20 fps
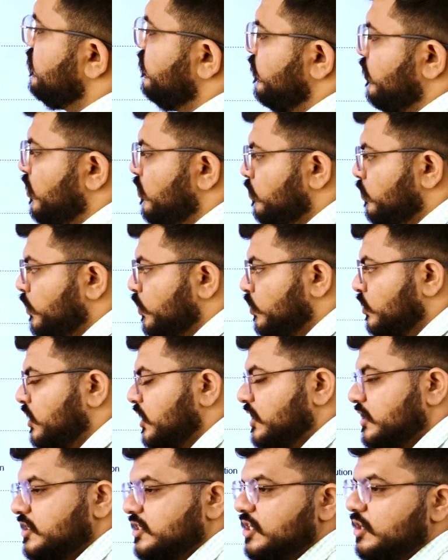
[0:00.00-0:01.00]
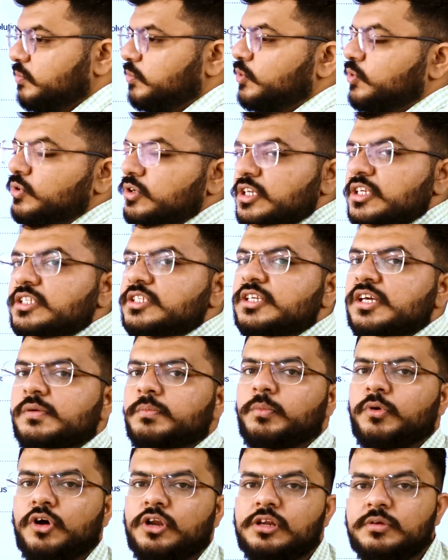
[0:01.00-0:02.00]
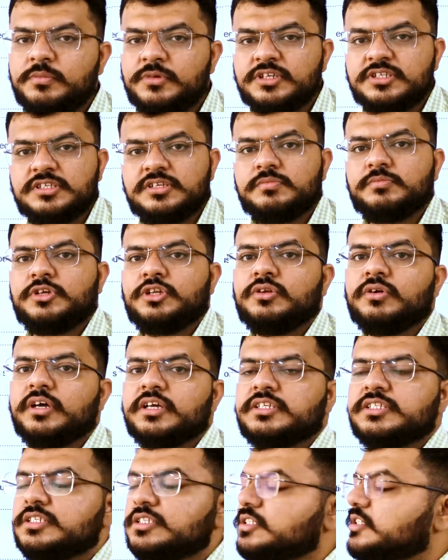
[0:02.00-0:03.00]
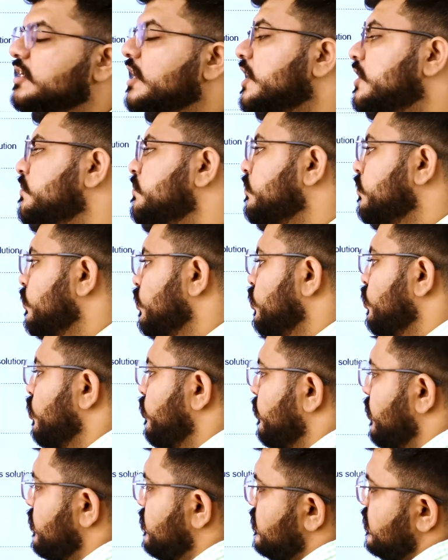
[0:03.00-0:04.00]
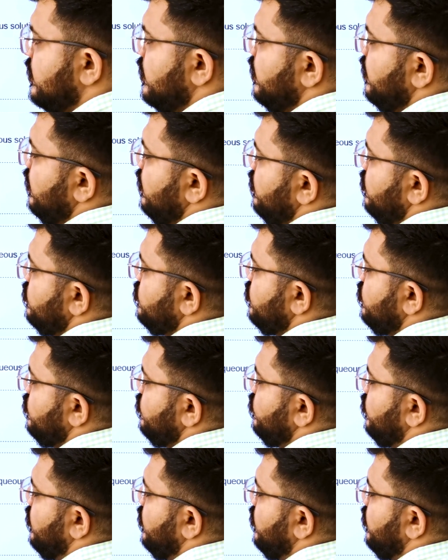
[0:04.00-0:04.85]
from proteins. Now proteins are polymers, amino acids are monomers. So you